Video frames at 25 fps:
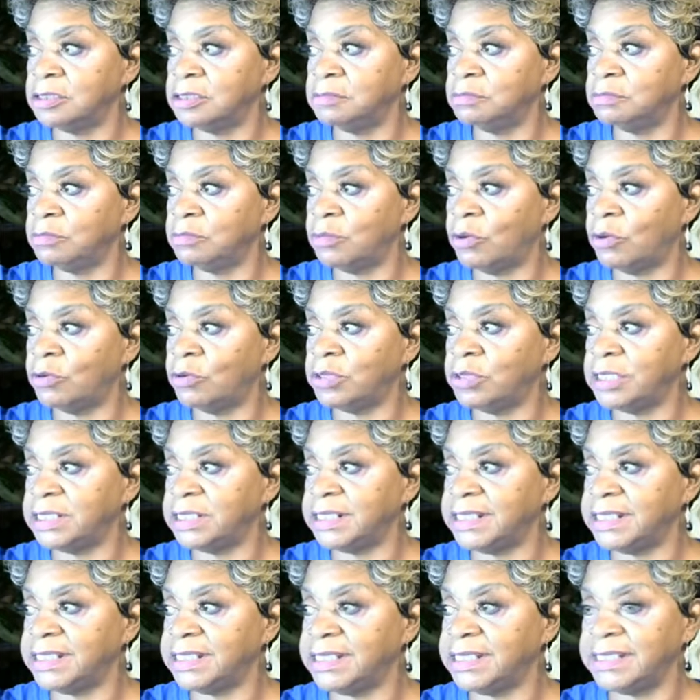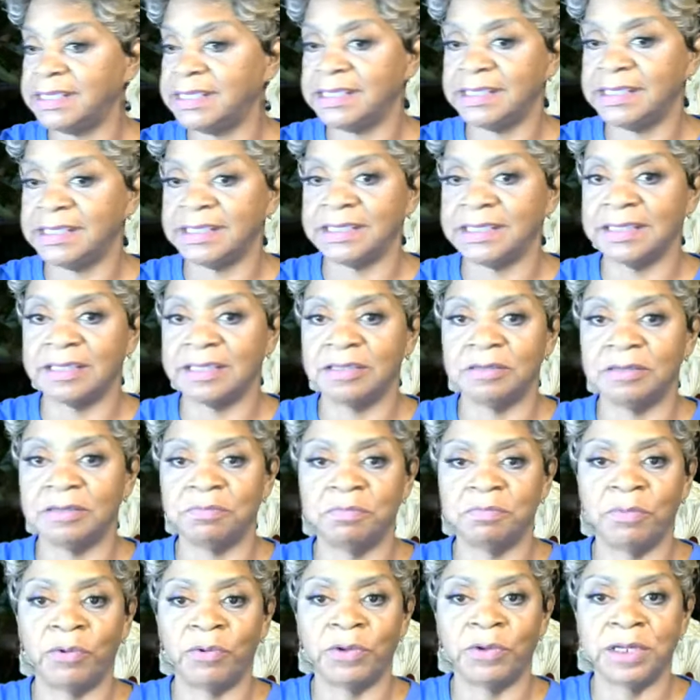Good morning.
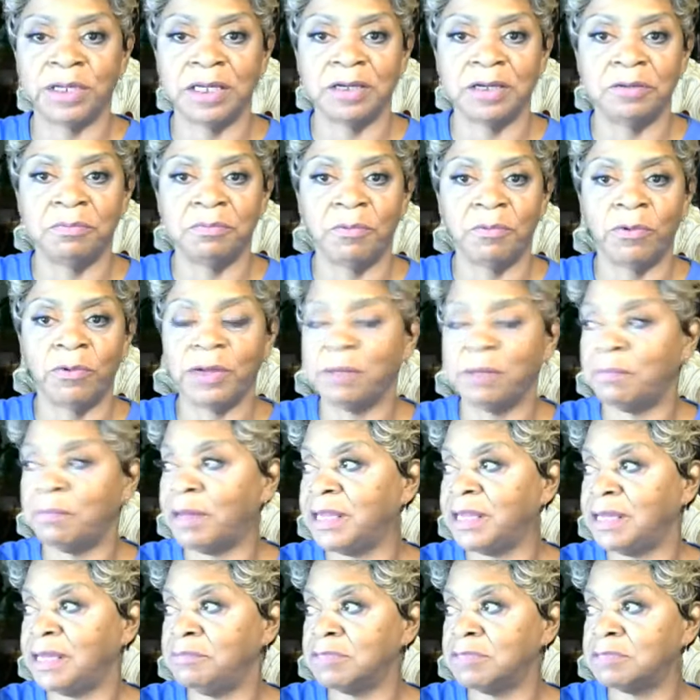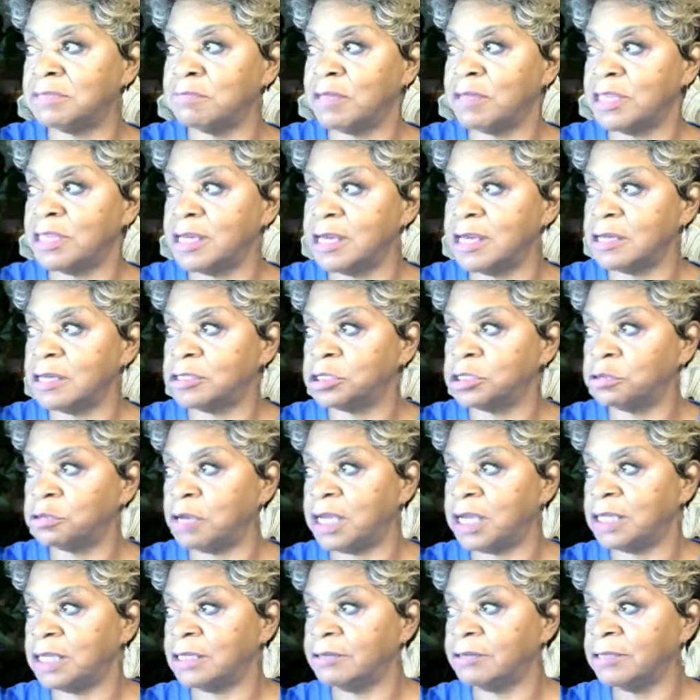Good morning. Good morning. My name is Mother Gail
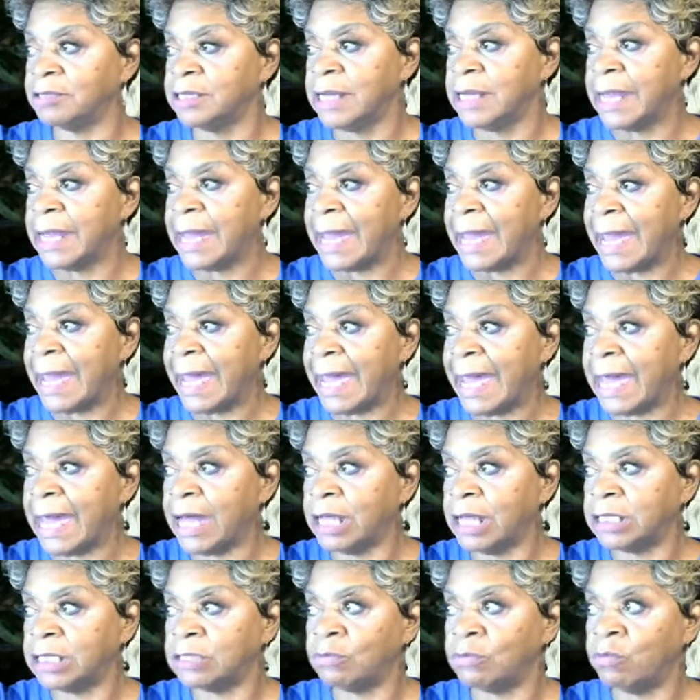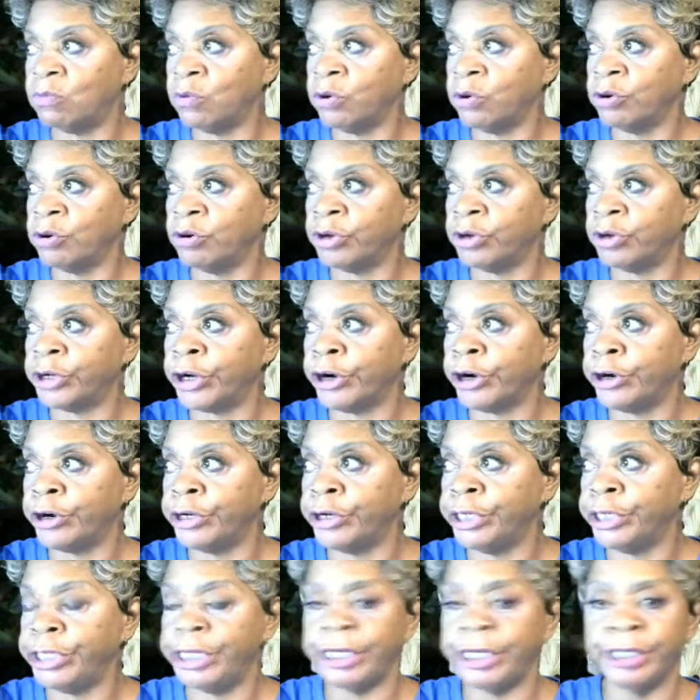Traylor. How in the world
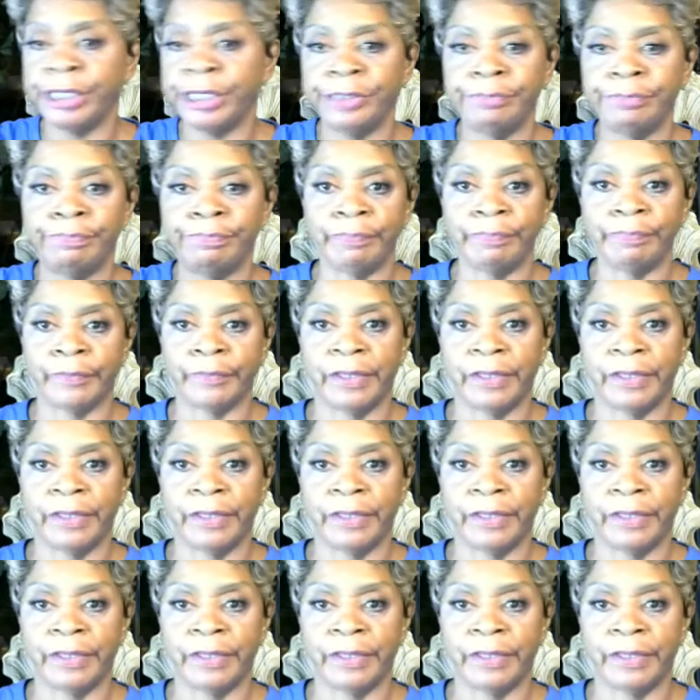are you?